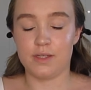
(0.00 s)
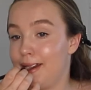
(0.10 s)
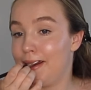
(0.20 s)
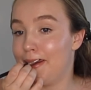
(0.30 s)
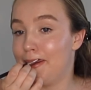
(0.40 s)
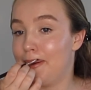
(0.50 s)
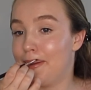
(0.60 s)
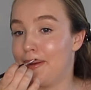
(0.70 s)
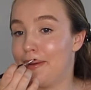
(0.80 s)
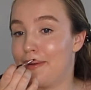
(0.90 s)
Taylor and
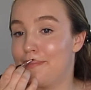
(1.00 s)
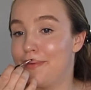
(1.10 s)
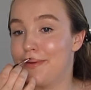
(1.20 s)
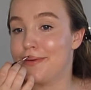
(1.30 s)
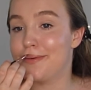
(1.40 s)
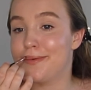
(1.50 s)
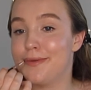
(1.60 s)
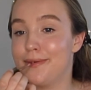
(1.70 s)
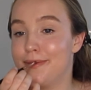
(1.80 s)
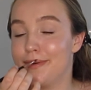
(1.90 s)
I are booked
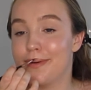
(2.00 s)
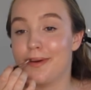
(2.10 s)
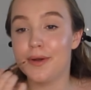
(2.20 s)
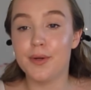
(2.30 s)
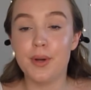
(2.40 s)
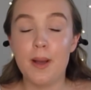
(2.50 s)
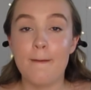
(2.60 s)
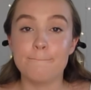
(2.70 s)
to go